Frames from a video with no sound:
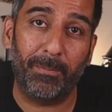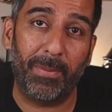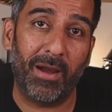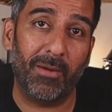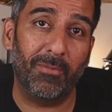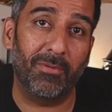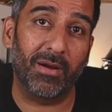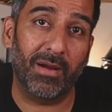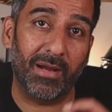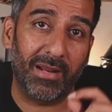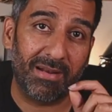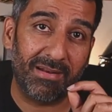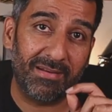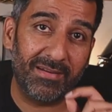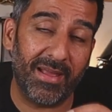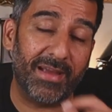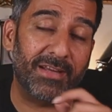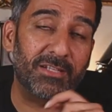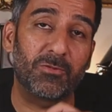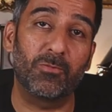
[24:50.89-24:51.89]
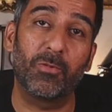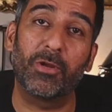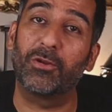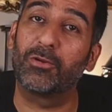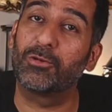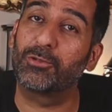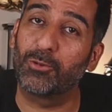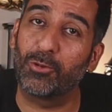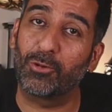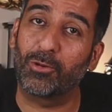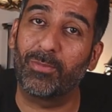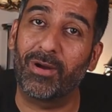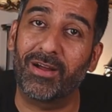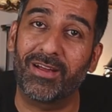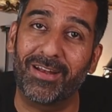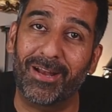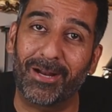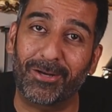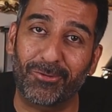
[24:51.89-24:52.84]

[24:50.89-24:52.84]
power. And next we're going to talk about